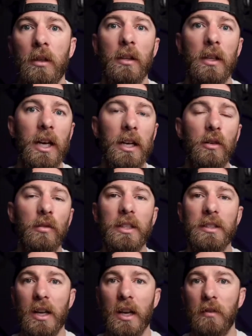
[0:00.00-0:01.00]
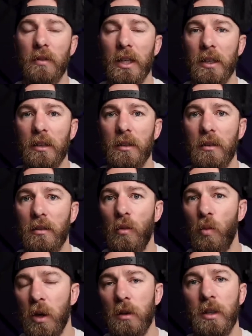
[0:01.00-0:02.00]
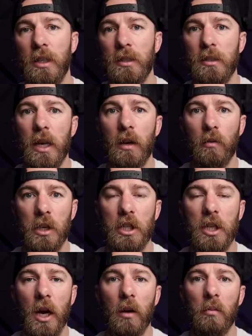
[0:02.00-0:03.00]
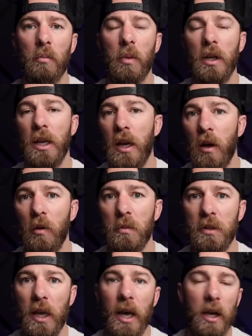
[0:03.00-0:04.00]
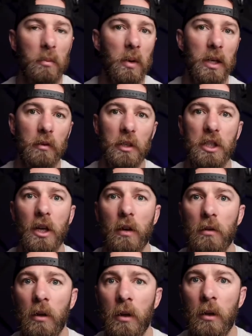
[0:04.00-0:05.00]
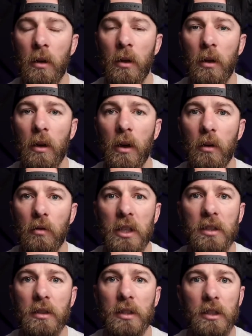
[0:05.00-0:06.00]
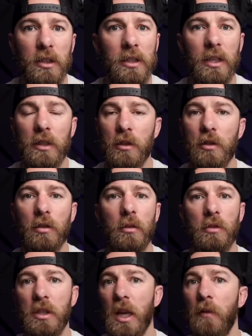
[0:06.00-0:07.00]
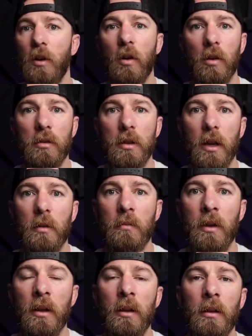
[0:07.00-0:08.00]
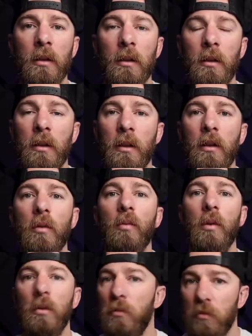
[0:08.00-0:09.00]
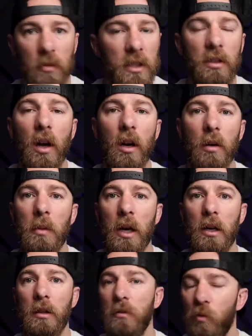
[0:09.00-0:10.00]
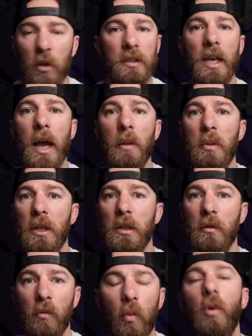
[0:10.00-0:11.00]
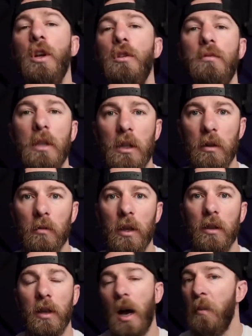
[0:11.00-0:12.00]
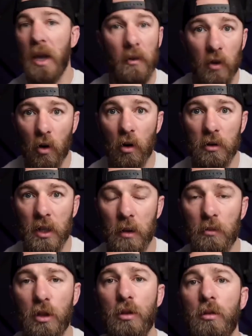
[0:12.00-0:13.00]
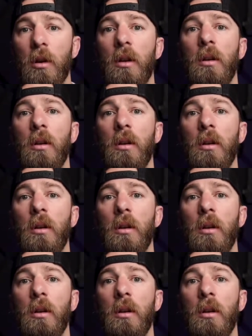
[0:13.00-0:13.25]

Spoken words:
And I know that's kind of like the weird thing to say, reach out, but it helps. I had a buddy reach out recently and just said, dude, I'm just having a hard time. Well, let's talk about it. What's happening? What are you dealing with? I'm having a hard time too.